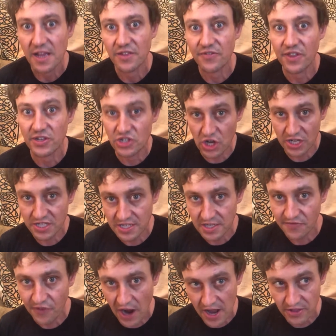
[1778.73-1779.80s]
The justice
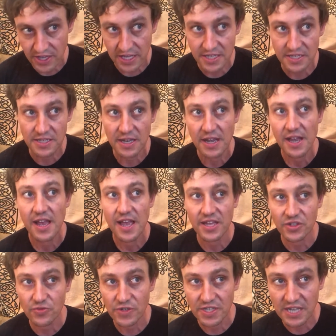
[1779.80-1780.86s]
finally is,
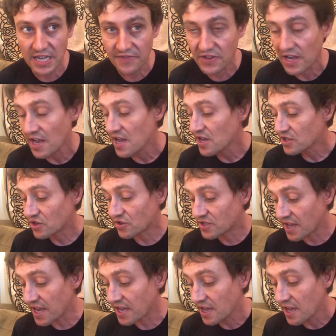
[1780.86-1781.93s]
is received. So it's
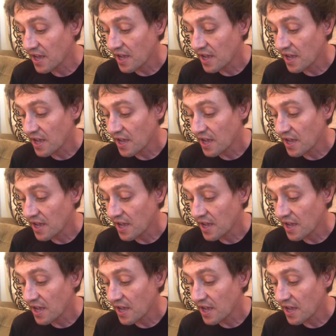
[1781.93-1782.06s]
like,